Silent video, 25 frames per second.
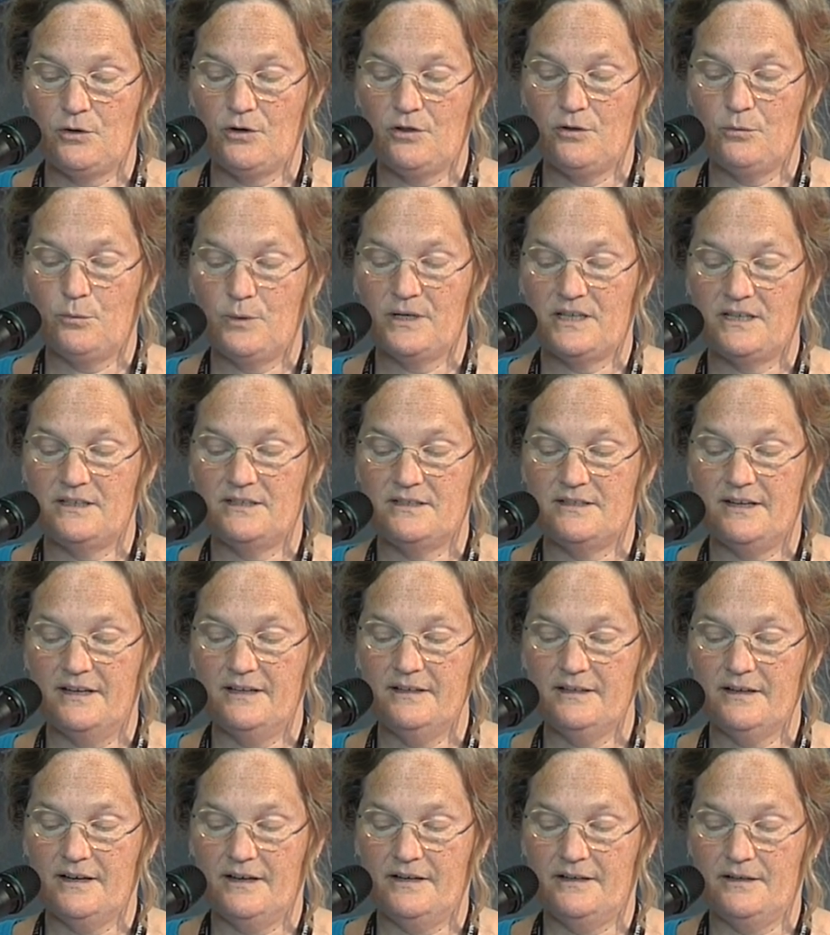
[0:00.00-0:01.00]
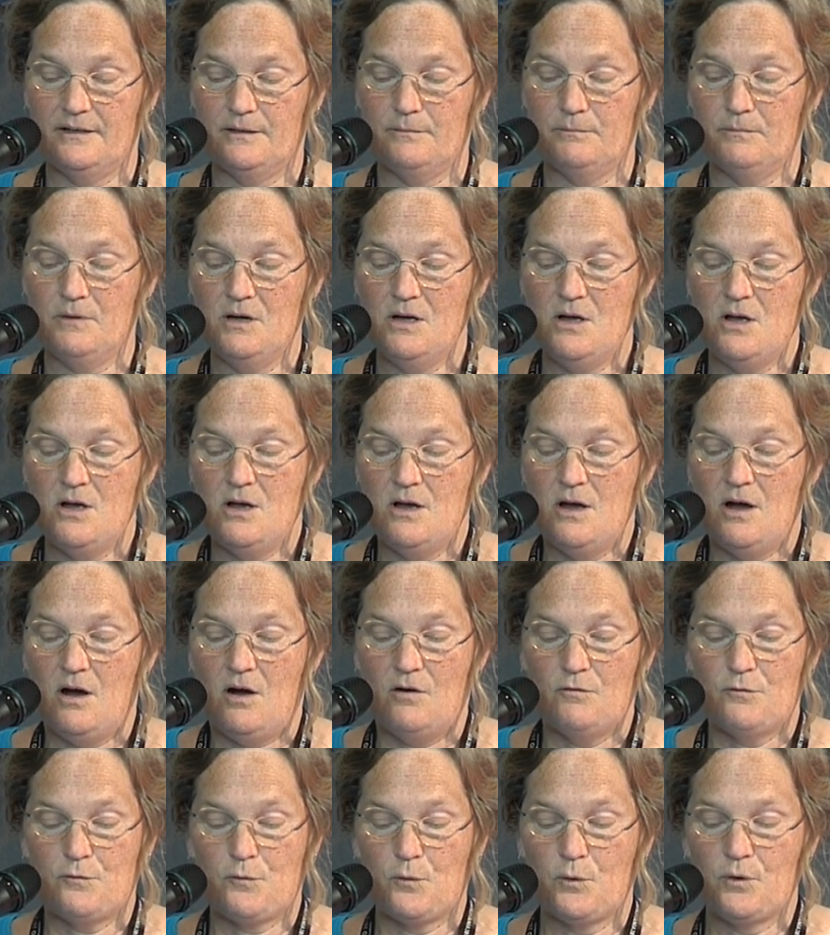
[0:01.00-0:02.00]
to the Wikidata item
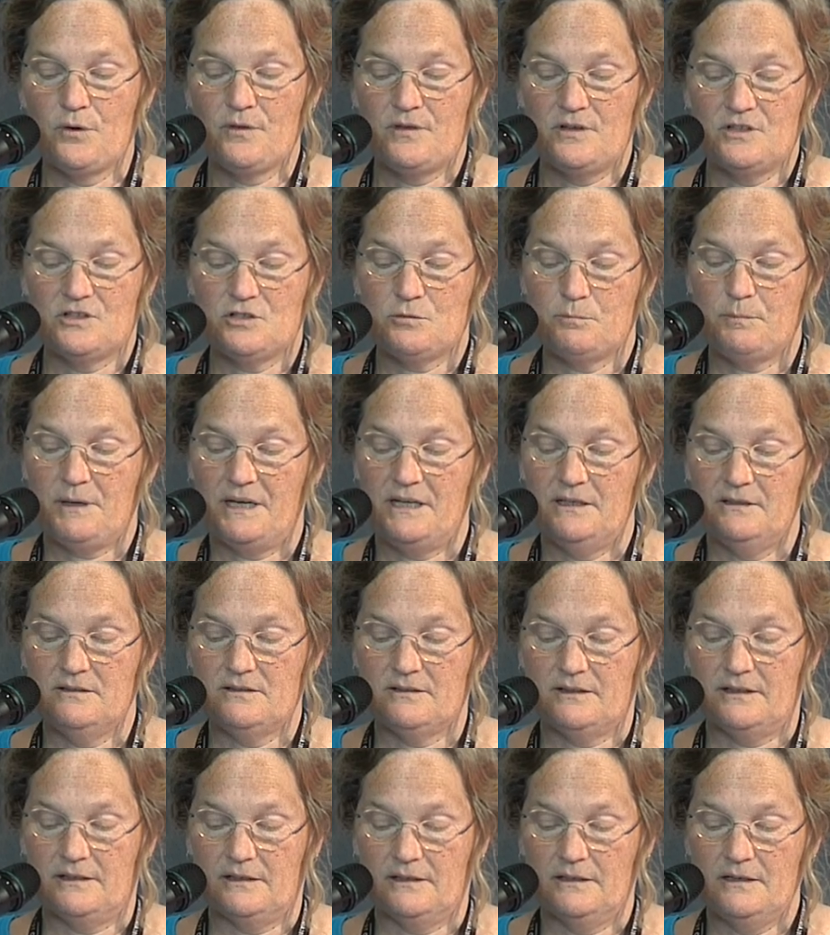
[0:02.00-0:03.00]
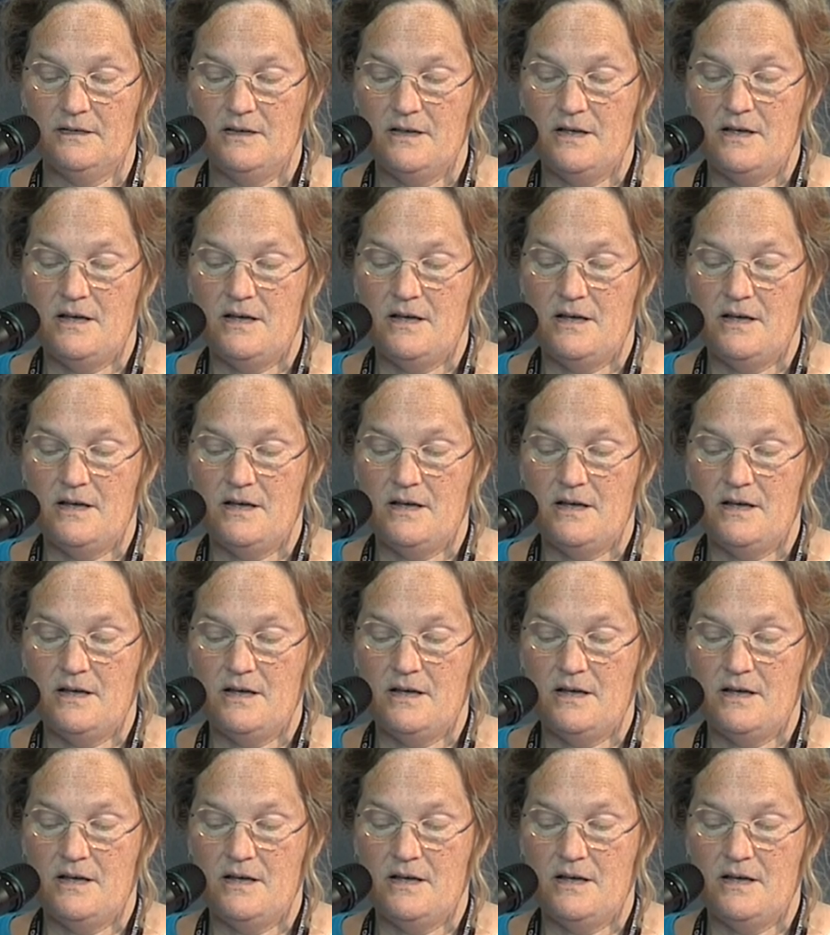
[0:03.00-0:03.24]
for this painting,